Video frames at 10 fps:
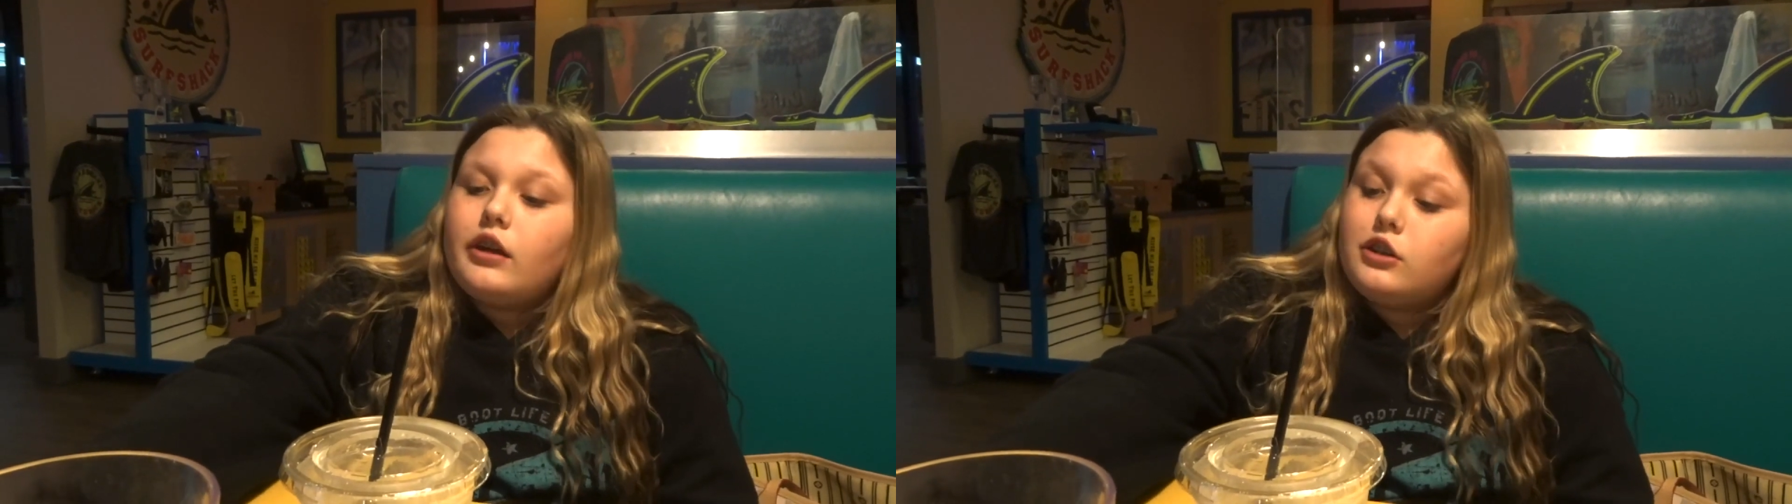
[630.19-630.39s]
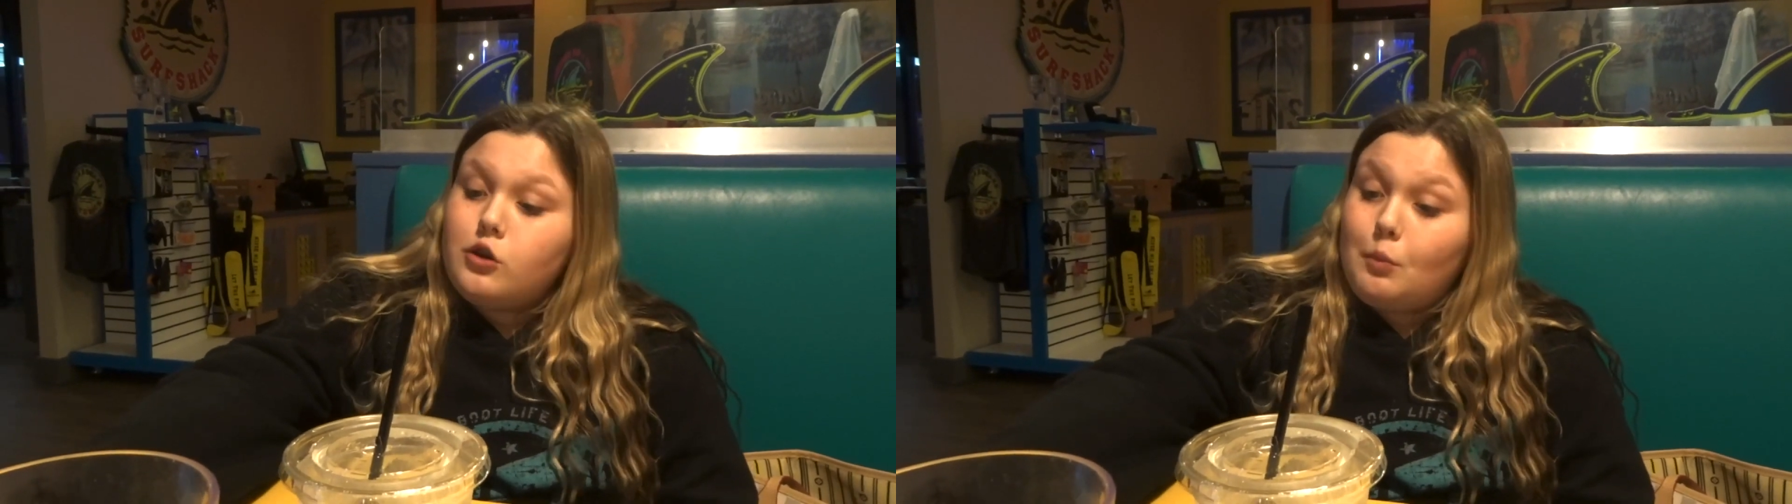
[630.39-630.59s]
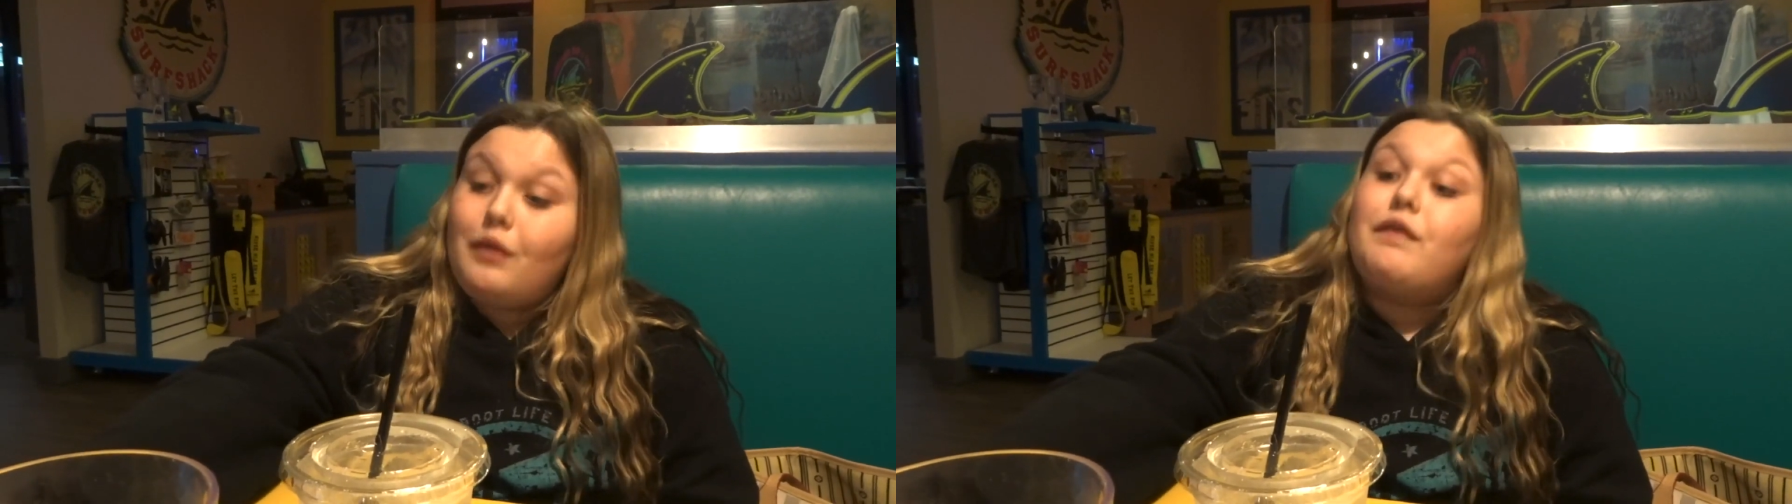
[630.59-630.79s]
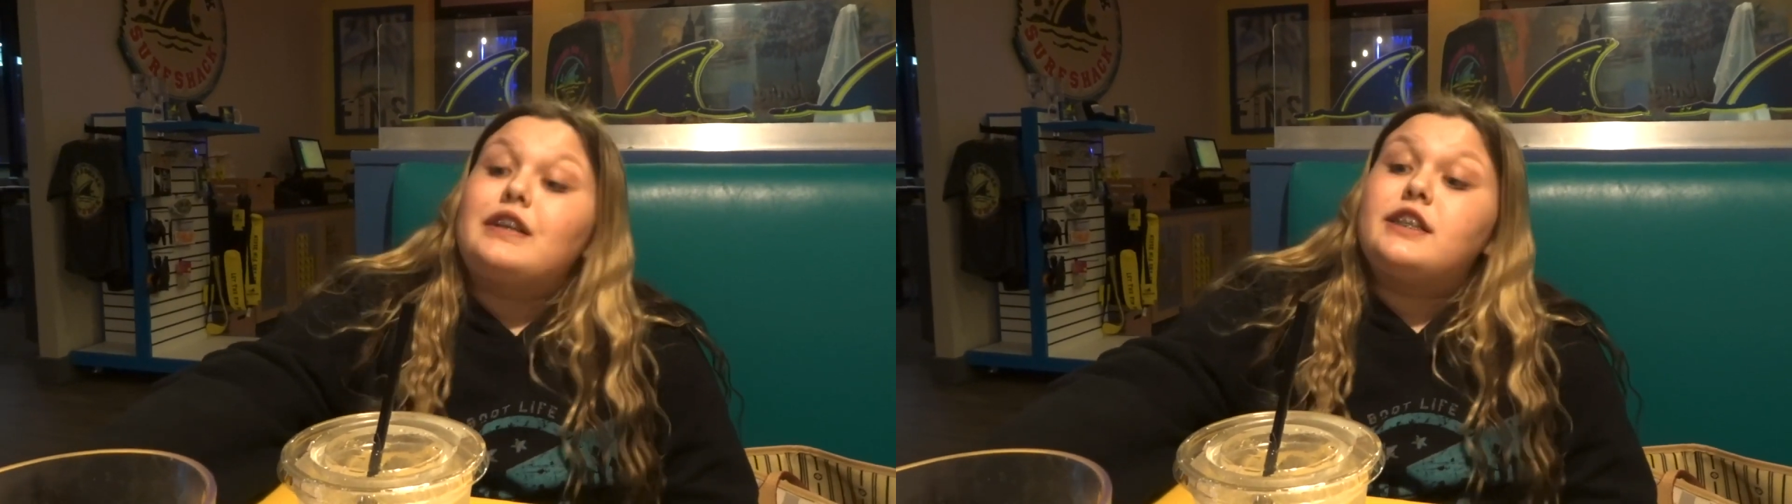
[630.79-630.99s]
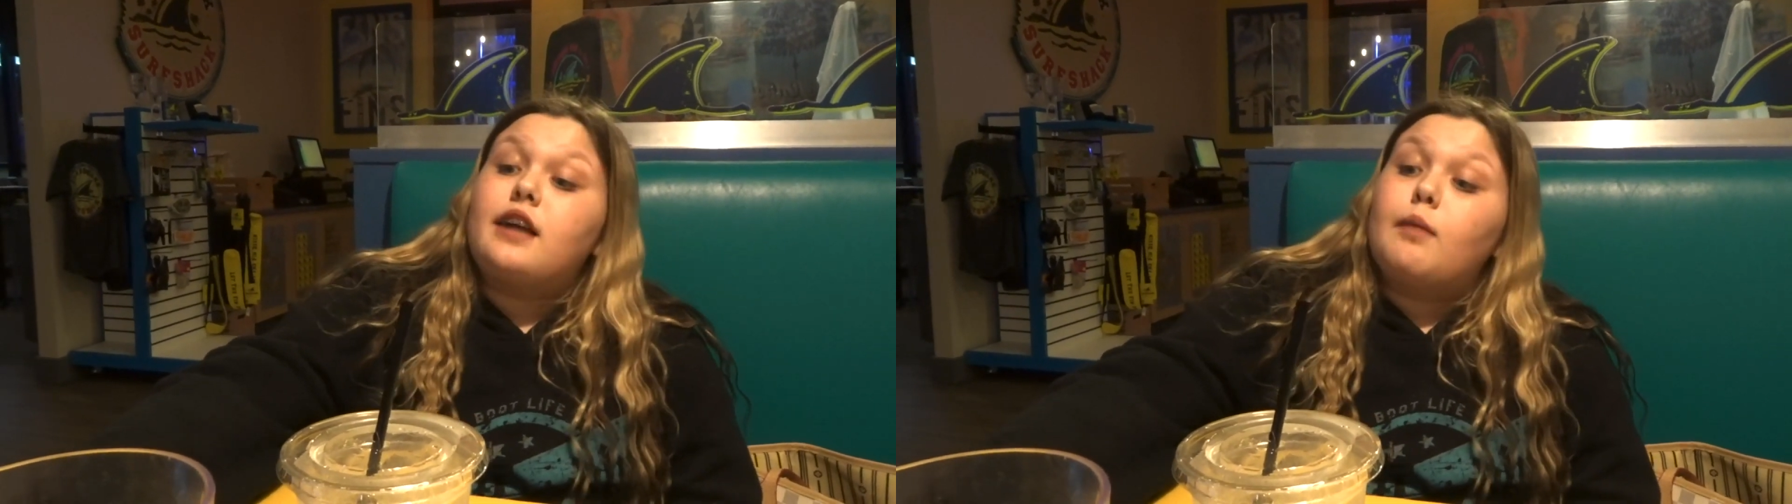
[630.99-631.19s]
You want me to
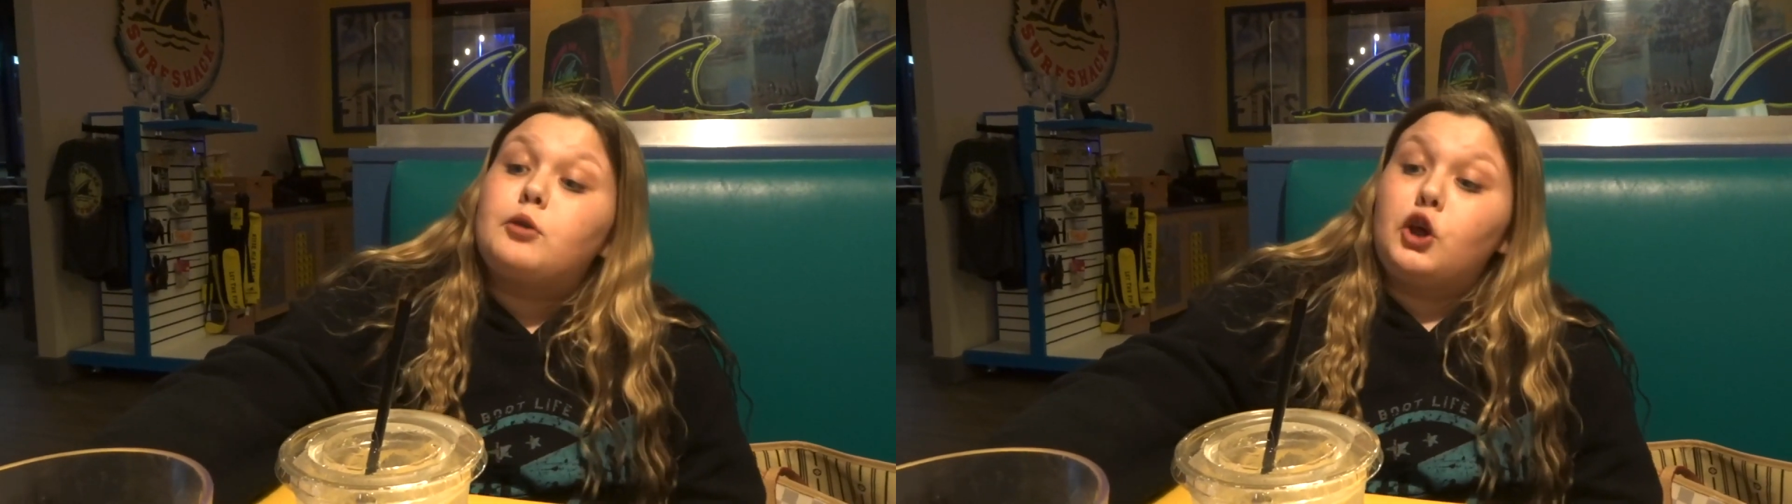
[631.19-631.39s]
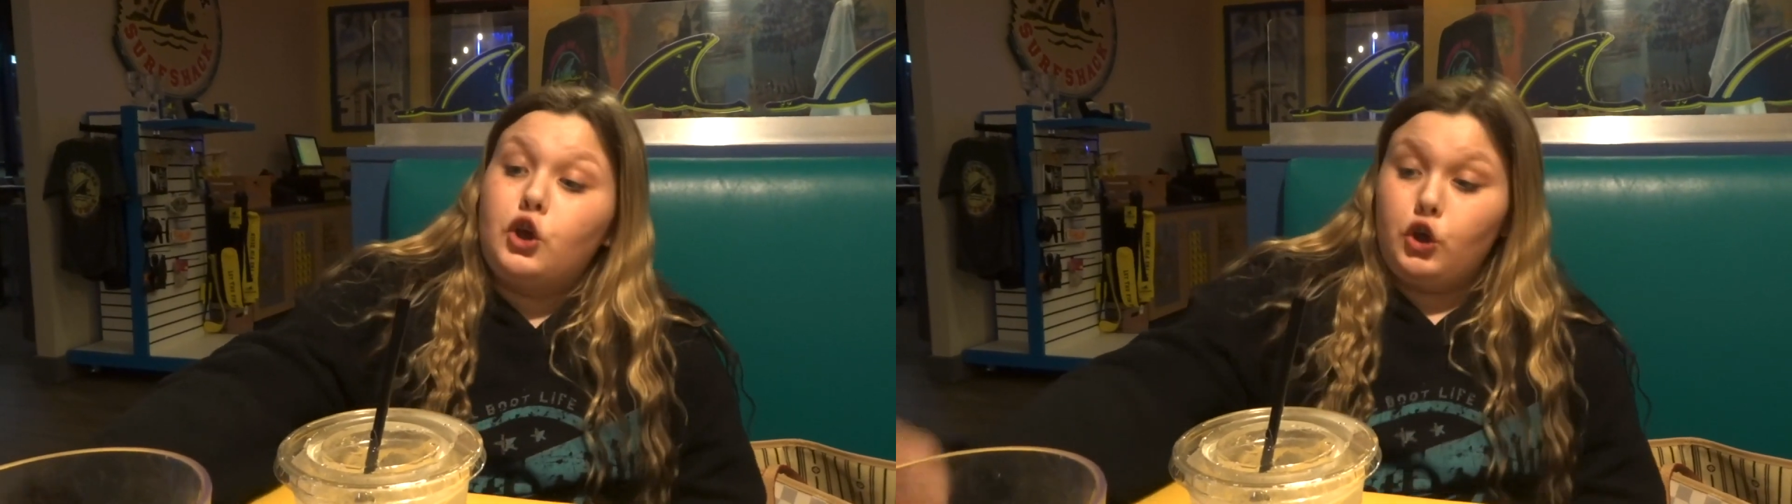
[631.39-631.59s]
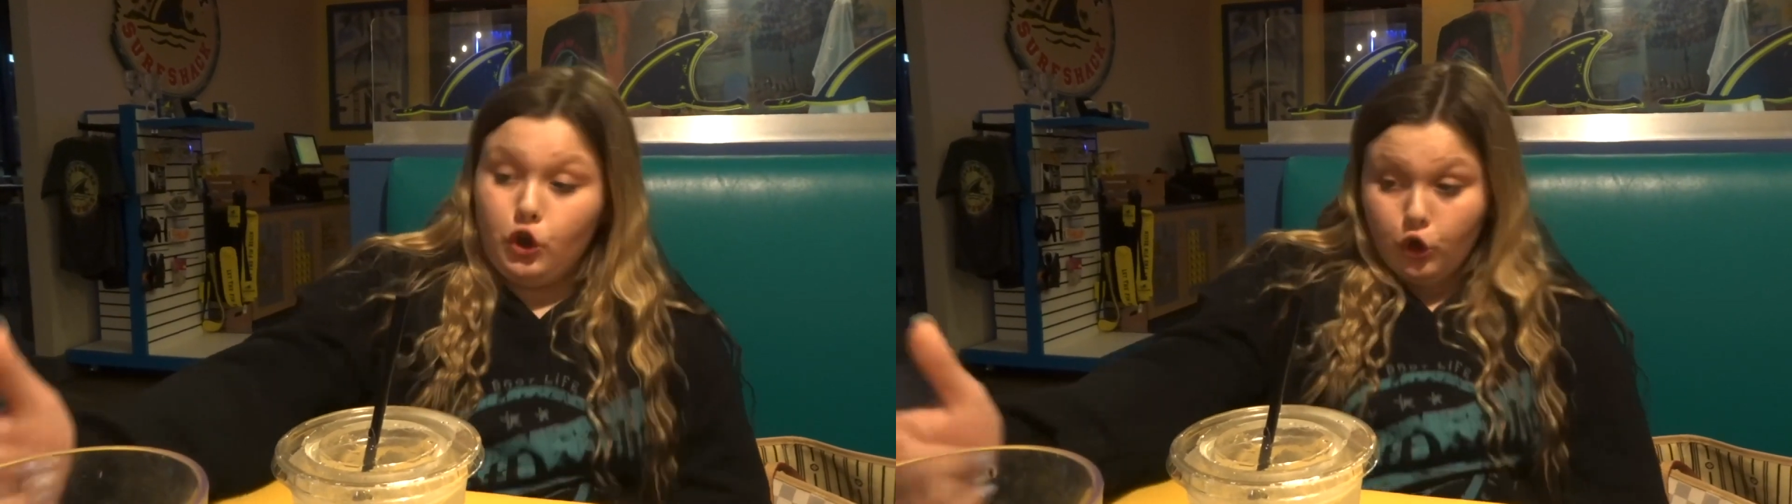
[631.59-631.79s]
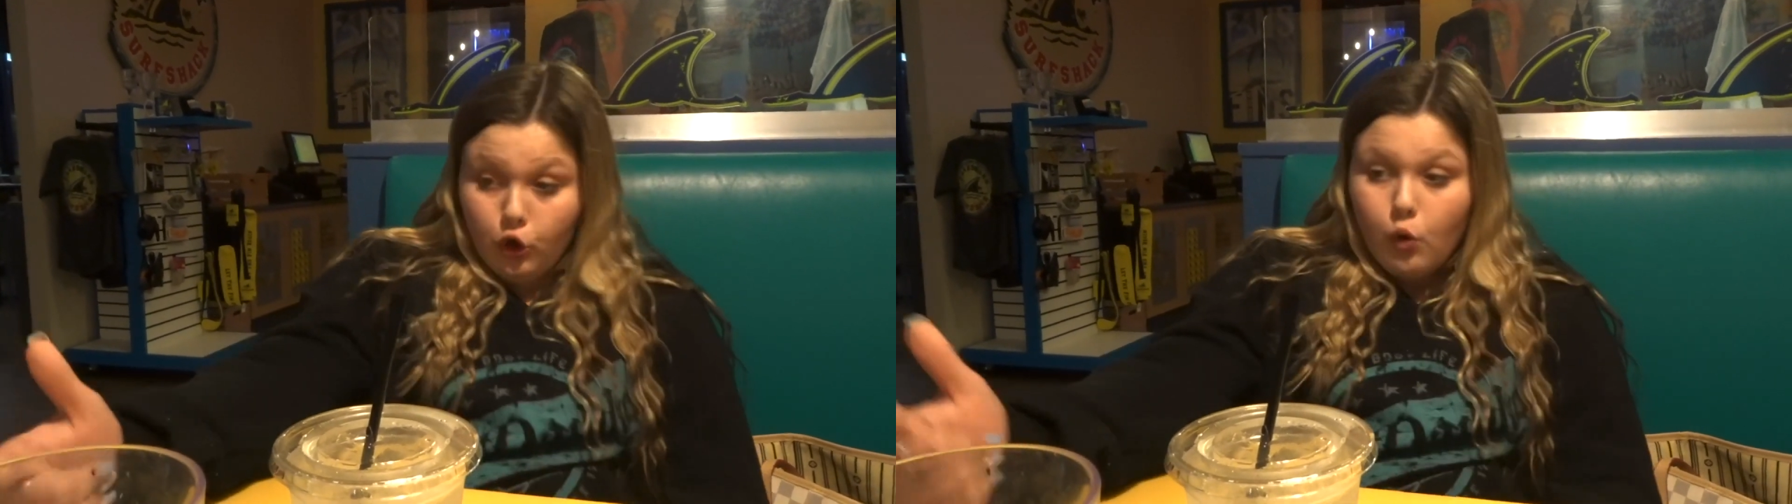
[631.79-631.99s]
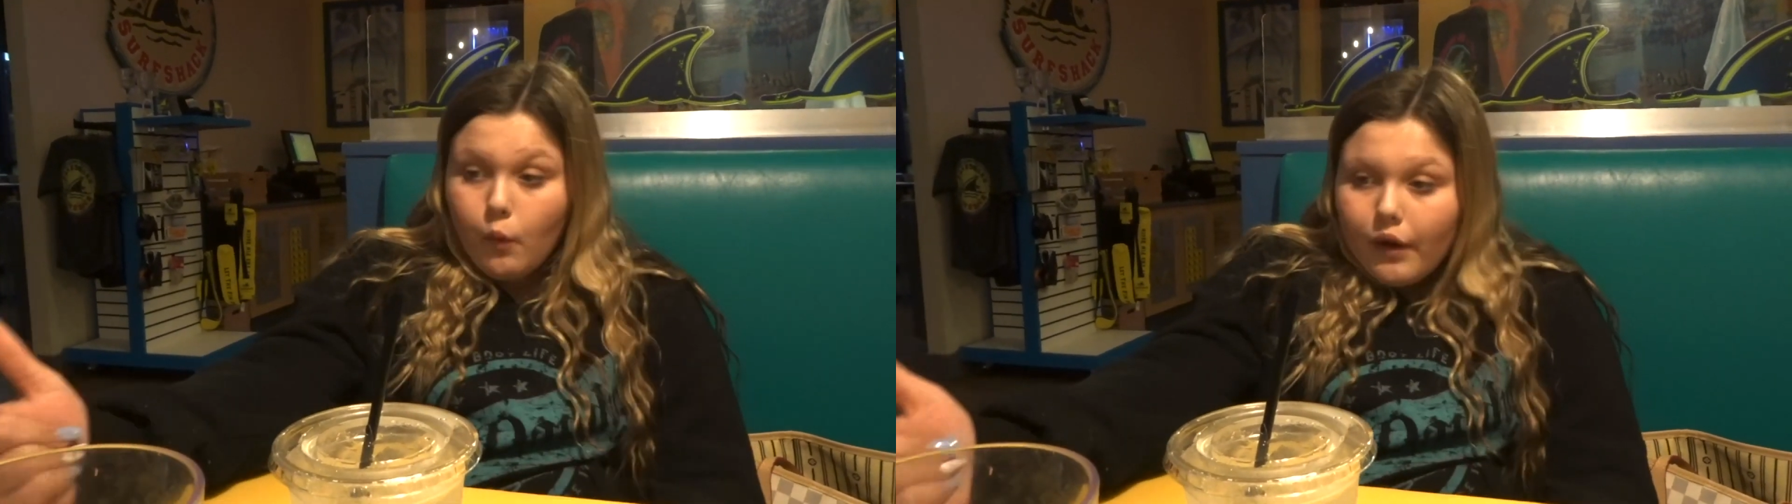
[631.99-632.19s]
face stomp you